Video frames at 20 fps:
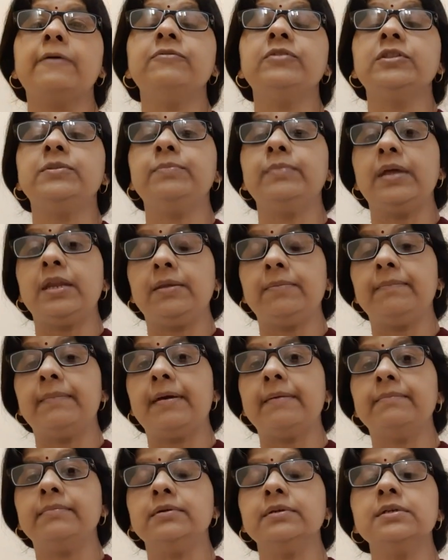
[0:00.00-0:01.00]
with many
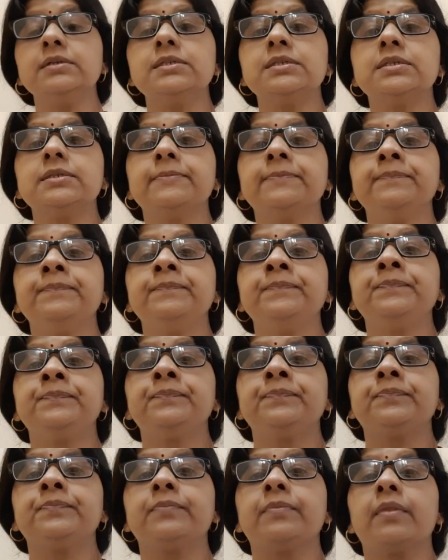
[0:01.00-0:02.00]
members,
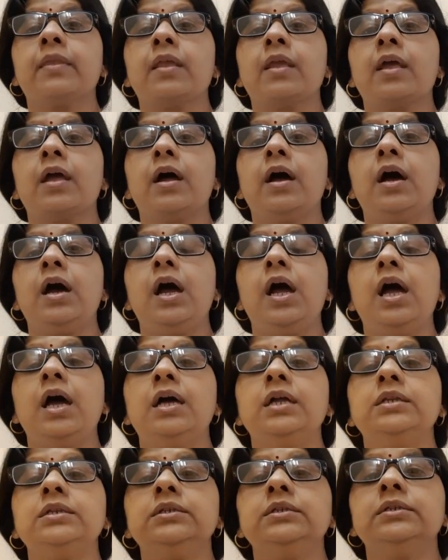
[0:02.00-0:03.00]

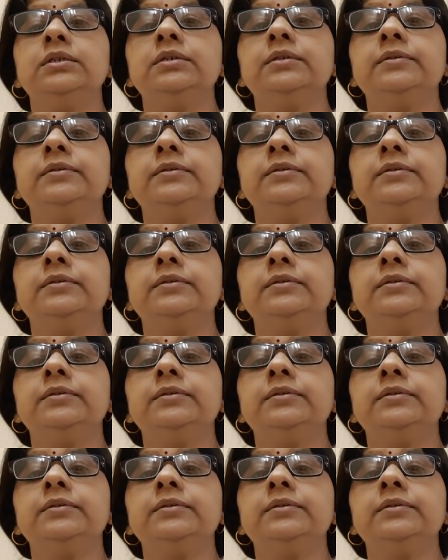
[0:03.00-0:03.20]
and